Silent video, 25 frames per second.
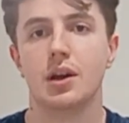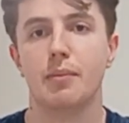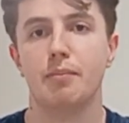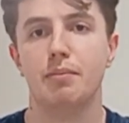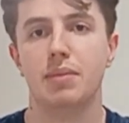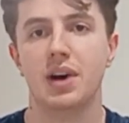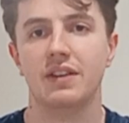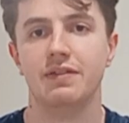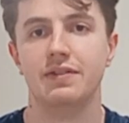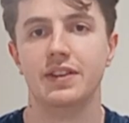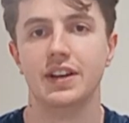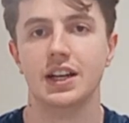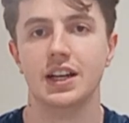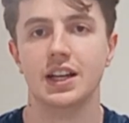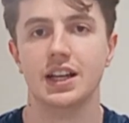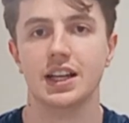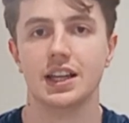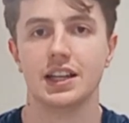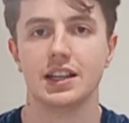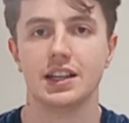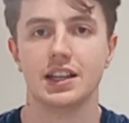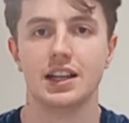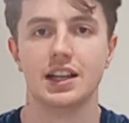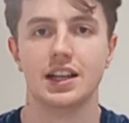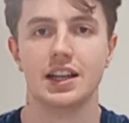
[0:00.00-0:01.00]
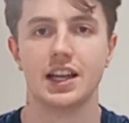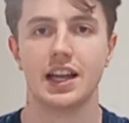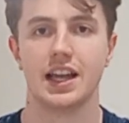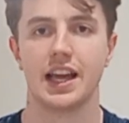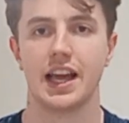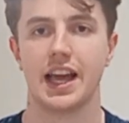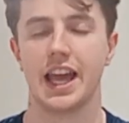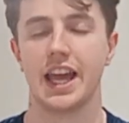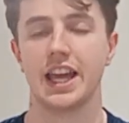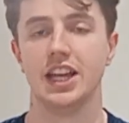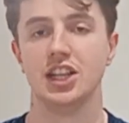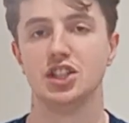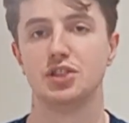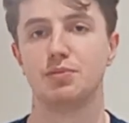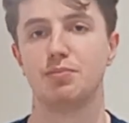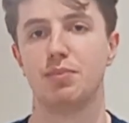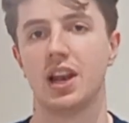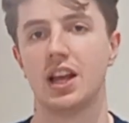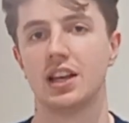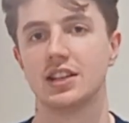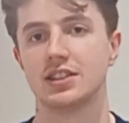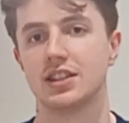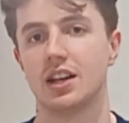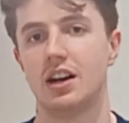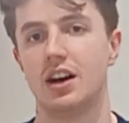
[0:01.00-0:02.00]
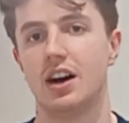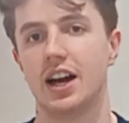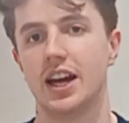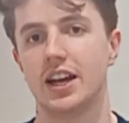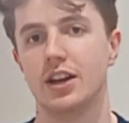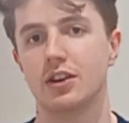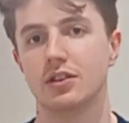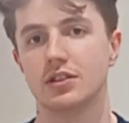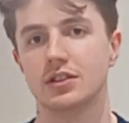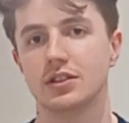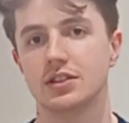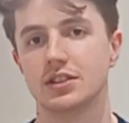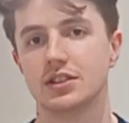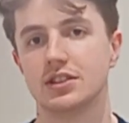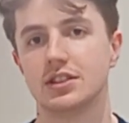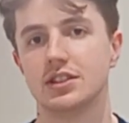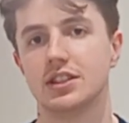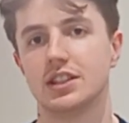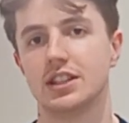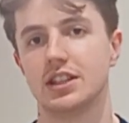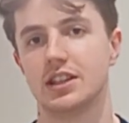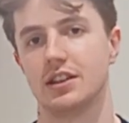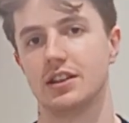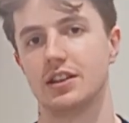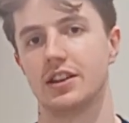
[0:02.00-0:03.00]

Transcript: buffer H+ ions.